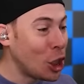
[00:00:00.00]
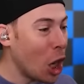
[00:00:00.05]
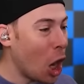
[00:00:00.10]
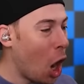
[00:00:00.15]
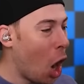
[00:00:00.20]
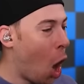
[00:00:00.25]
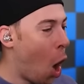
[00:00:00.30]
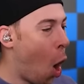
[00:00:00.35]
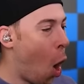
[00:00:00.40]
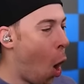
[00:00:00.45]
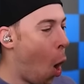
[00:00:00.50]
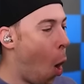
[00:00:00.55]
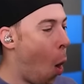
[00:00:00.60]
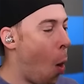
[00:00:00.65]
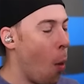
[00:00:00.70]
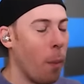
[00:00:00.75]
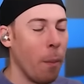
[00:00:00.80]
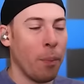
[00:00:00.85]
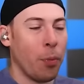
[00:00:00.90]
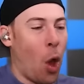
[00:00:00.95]
job!
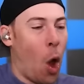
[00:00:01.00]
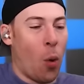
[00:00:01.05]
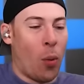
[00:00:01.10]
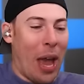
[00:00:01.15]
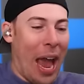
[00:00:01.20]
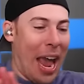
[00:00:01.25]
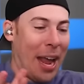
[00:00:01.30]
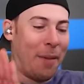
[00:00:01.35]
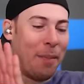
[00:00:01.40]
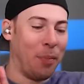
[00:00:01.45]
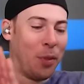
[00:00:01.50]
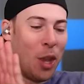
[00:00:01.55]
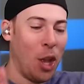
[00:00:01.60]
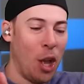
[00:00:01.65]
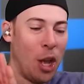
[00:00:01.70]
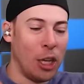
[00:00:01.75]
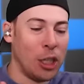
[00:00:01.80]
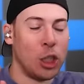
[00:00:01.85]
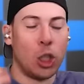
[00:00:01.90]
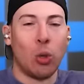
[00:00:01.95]
Oh, okay.
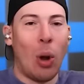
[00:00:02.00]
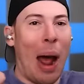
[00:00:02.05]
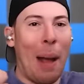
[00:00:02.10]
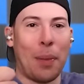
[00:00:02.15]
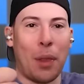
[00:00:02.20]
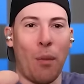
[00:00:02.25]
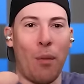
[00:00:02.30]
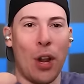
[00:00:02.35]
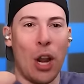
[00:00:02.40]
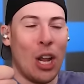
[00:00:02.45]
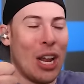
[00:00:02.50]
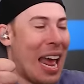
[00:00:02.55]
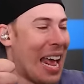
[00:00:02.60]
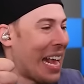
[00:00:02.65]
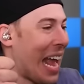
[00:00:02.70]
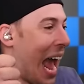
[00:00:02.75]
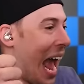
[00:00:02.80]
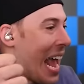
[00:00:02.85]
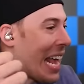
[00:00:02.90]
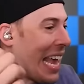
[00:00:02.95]
Drop the video
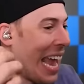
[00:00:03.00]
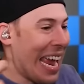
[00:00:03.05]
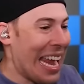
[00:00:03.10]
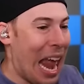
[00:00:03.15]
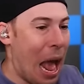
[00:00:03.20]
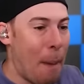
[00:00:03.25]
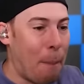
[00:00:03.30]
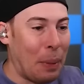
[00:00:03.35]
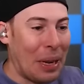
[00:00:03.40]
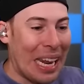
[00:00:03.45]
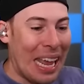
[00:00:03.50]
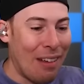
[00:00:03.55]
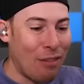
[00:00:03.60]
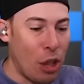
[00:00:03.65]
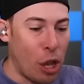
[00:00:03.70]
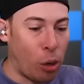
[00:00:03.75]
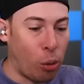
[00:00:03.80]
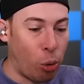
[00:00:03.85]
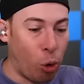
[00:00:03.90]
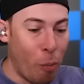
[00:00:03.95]
like, I cannot believe
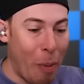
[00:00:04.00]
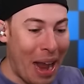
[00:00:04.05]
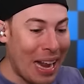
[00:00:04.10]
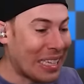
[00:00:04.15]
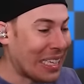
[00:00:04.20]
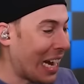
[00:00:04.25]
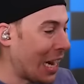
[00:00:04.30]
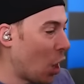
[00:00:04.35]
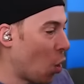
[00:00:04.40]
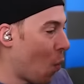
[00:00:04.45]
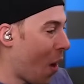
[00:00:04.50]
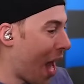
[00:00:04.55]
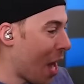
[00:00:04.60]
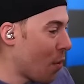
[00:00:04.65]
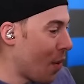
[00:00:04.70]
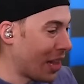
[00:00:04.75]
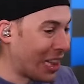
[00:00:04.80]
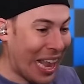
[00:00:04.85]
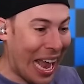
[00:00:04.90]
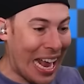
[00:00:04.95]
the crewmates got away
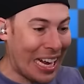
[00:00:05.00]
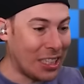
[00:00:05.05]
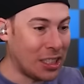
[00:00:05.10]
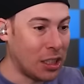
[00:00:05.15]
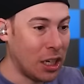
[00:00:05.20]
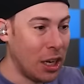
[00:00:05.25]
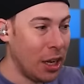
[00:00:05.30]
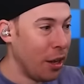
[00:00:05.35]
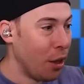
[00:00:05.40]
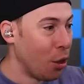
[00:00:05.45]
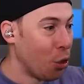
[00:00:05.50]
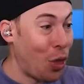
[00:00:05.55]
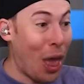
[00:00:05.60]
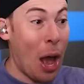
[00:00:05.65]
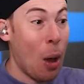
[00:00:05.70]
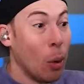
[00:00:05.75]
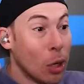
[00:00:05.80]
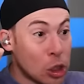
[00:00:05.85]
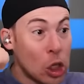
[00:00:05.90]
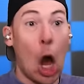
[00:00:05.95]
with this!
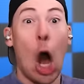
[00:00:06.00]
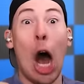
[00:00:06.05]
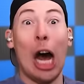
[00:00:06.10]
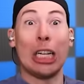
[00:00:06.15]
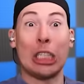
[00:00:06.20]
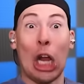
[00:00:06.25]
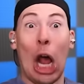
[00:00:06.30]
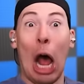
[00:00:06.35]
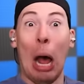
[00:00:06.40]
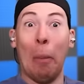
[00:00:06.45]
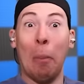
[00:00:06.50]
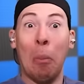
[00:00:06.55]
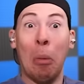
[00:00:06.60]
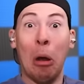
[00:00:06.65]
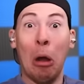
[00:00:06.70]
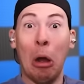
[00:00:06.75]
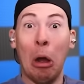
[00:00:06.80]
That was awesome!